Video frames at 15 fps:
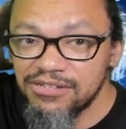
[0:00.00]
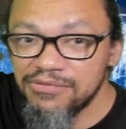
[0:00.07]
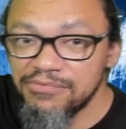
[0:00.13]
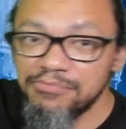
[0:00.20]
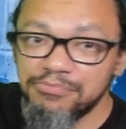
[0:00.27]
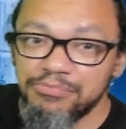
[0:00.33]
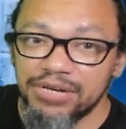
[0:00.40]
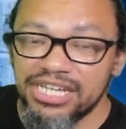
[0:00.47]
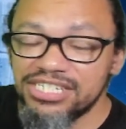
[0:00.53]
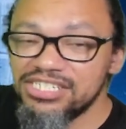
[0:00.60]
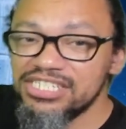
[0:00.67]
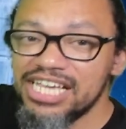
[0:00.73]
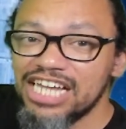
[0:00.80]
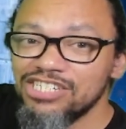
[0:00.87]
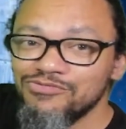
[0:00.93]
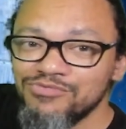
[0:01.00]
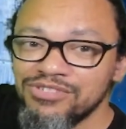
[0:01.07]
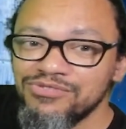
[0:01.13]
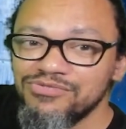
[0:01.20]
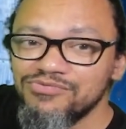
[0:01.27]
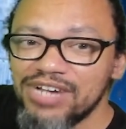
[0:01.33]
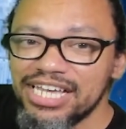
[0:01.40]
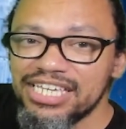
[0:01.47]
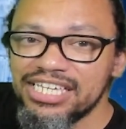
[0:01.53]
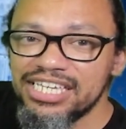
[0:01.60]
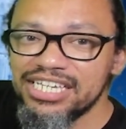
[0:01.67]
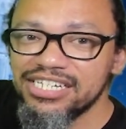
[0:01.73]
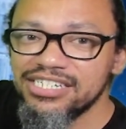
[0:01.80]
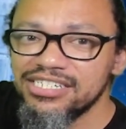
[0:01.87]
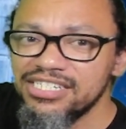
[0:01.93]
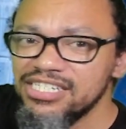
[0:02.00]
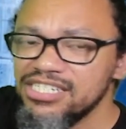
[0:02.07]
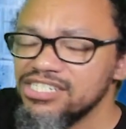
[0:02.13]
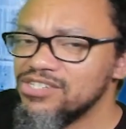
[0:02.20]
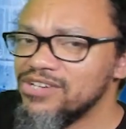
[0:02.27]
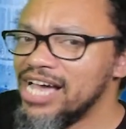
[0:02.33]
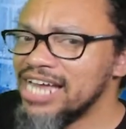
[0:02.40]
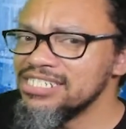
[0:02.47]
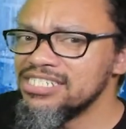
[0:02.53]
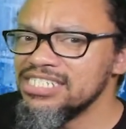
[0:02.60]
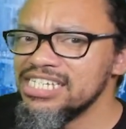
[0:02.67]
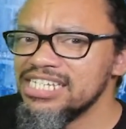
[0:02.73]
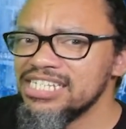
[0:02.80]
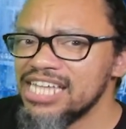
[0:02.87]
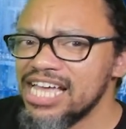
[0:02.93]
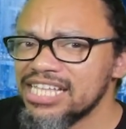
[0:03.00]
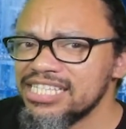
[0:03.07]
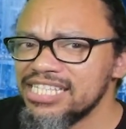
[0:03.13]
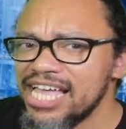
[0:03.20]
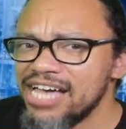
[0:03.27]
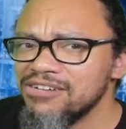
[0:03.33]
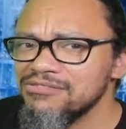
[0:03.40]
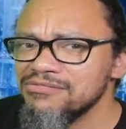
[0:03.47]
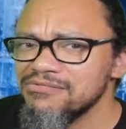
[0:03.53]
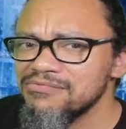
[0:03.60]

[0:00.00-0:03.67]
but she got a wound right here. So how did she get knocked out?